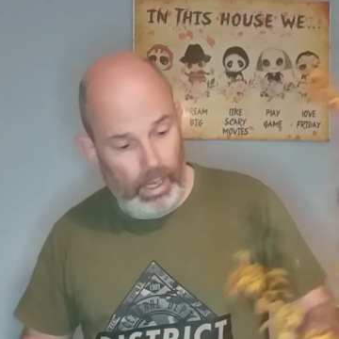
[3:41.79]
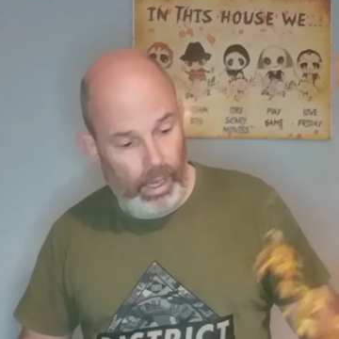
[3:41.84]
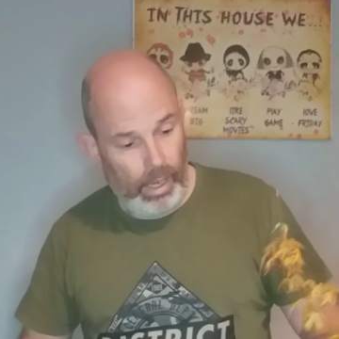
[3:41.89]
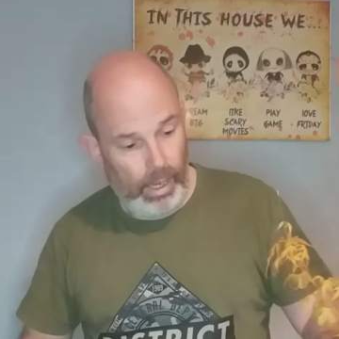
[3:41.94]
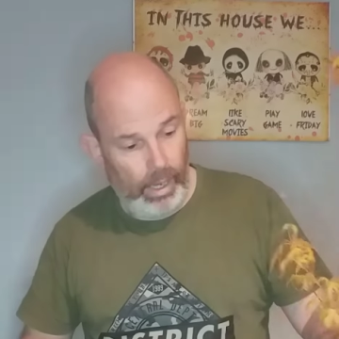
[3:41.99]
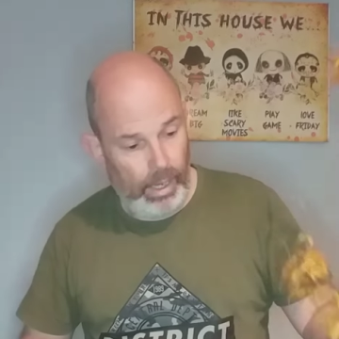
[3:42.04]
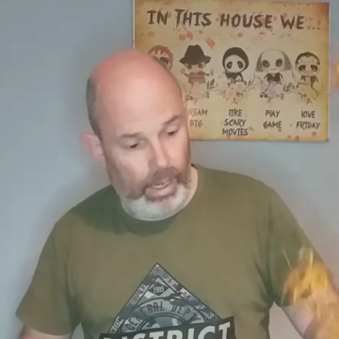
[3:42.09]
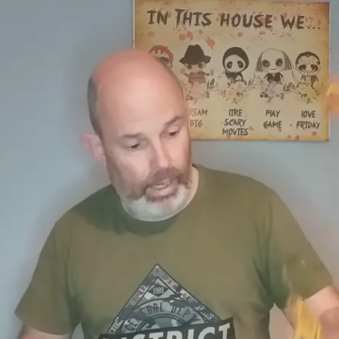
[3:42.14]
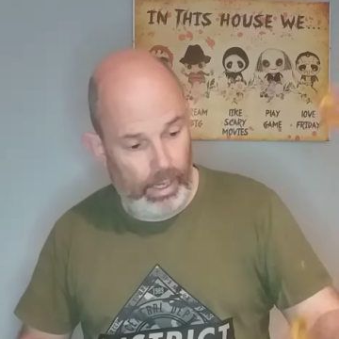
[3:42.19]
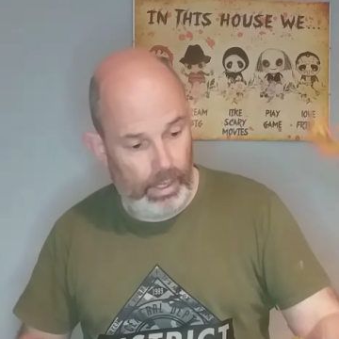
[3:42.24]

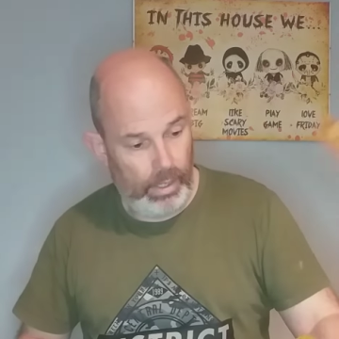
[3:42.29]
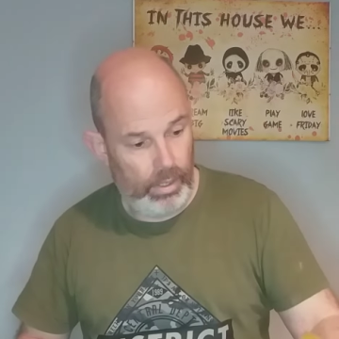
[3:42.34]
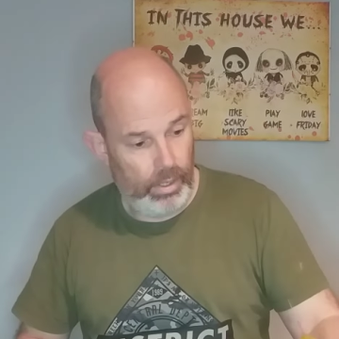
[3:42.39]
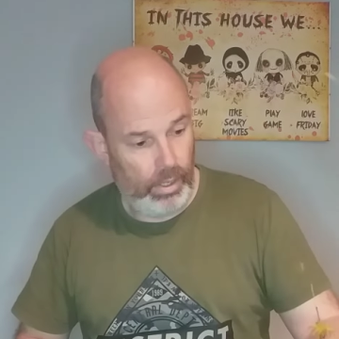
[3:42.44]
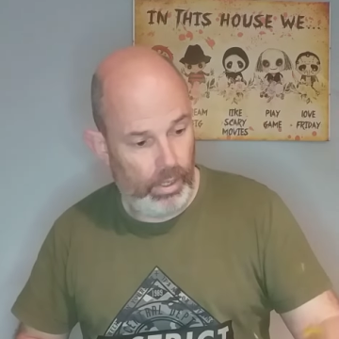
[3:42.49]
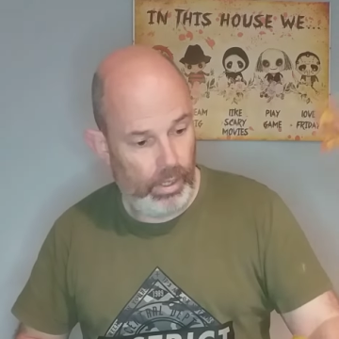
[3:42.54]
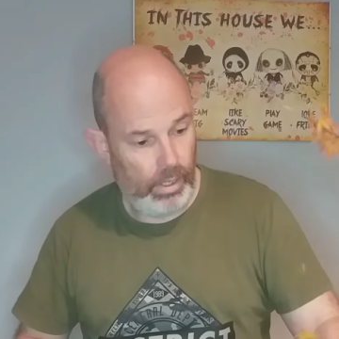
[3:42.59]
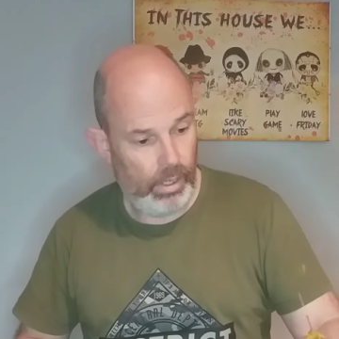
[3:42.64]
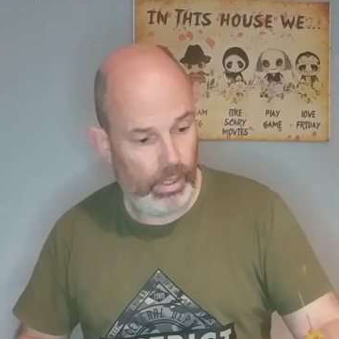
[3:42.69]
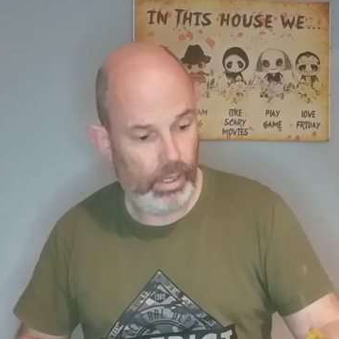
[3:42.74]
And
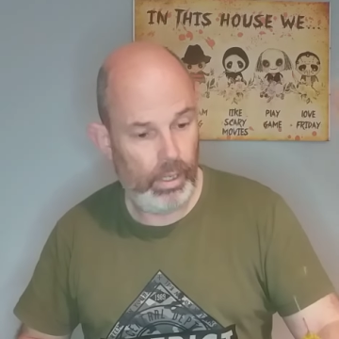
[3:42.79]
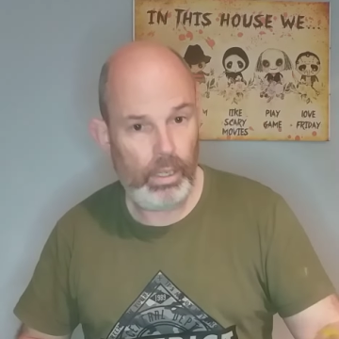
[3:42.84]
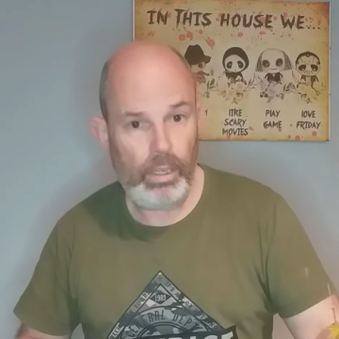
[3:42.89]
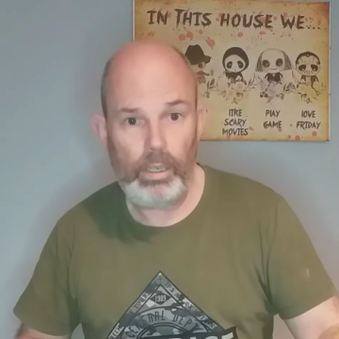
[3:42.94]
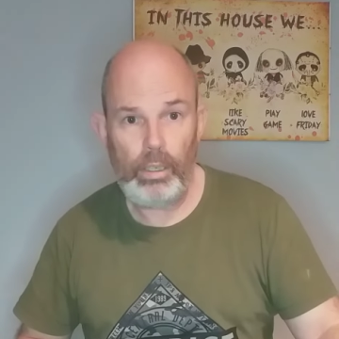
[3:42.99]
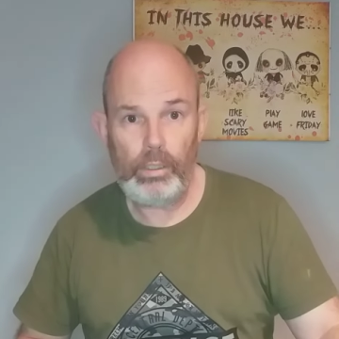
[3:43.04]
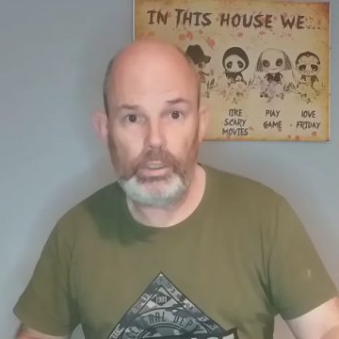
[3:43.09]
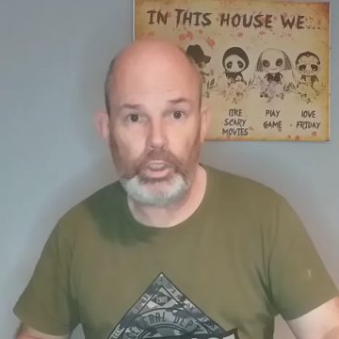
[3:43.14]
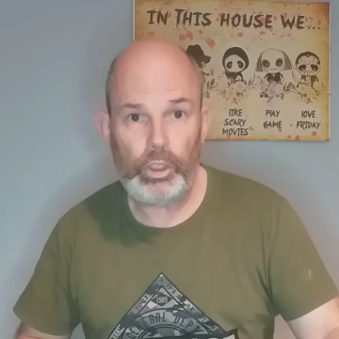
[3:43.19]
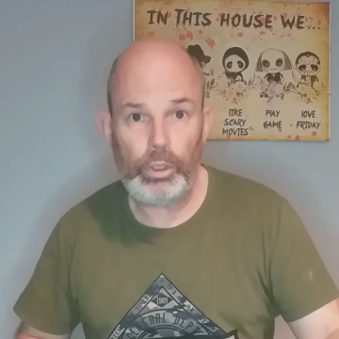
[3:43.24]

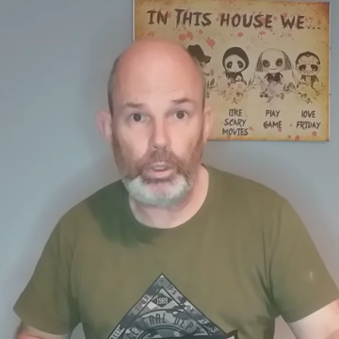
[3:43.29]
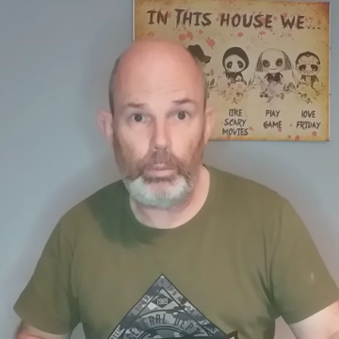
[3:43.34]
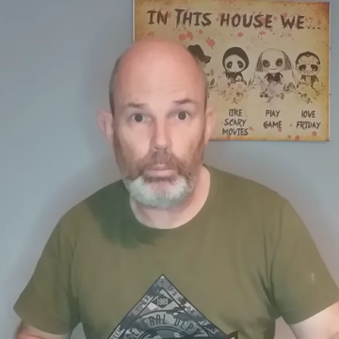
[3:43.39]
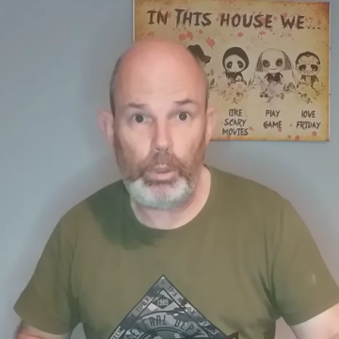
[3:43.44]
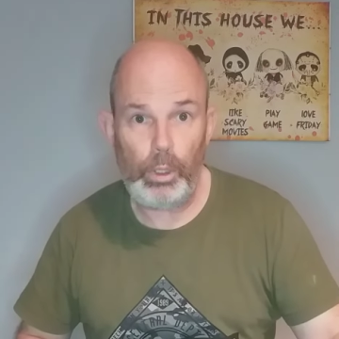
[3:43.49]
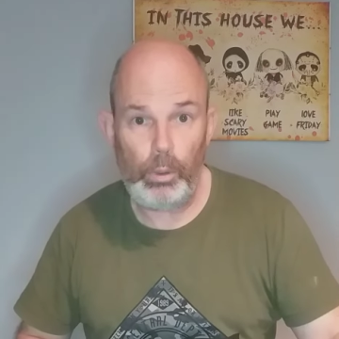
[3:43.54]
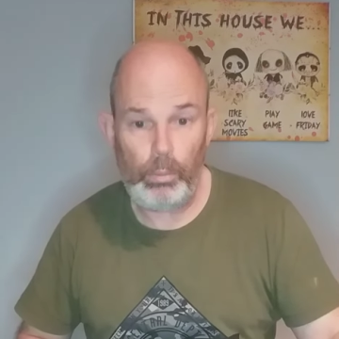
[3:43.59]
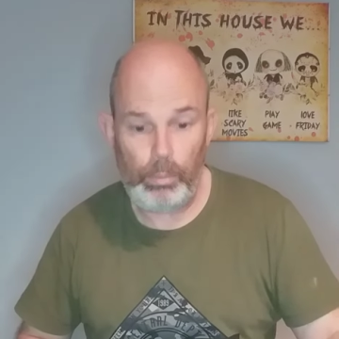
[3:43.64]
in true Blue